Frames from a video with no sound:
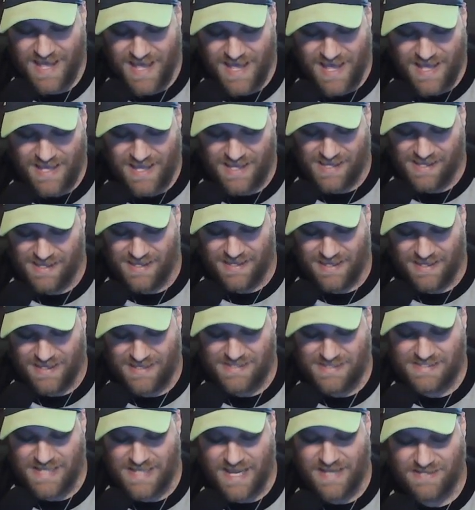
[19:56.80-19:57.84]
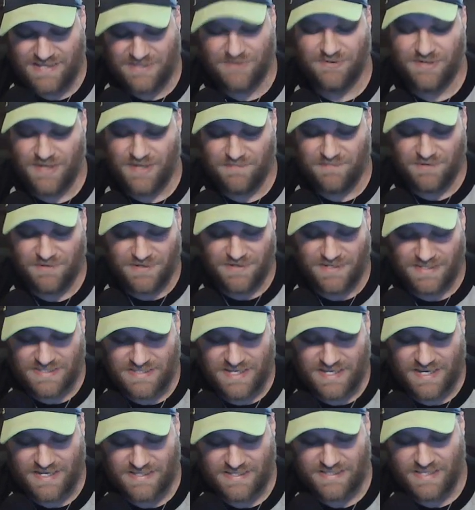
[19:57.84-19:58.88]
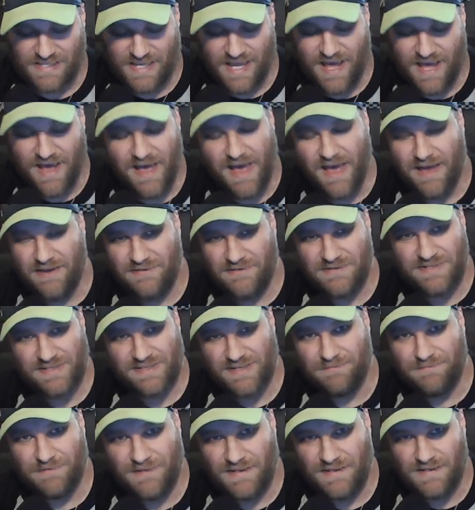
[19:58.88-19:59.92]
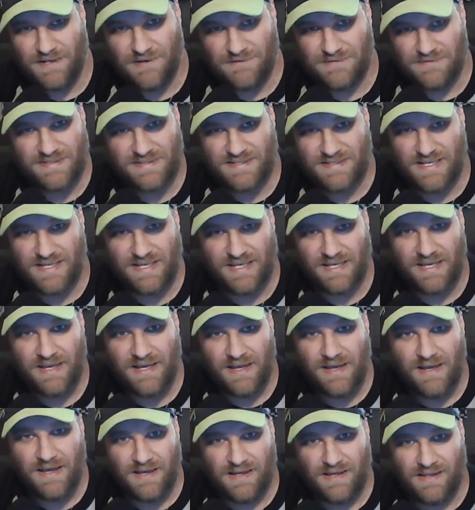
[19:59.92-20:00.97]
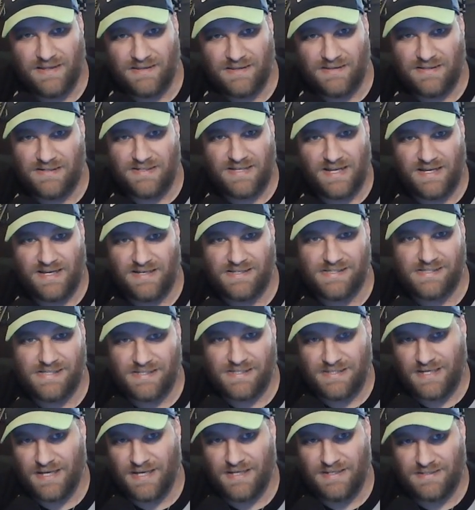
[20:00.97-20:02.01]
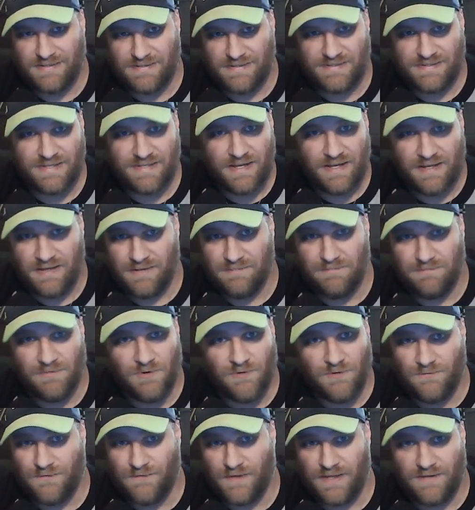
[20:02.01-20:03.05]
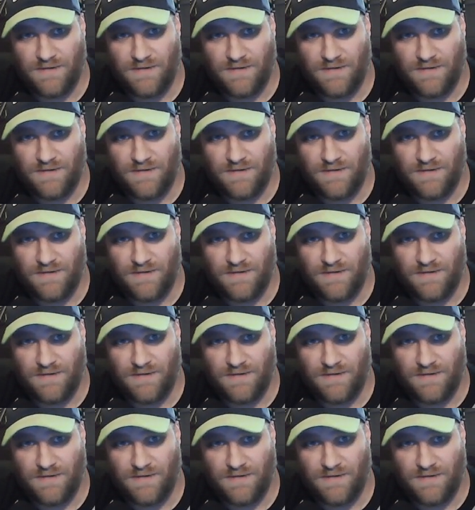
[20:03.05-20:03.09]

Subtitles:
His days are numbered in Tennessee. I simply don't see the Tennessee Titans moving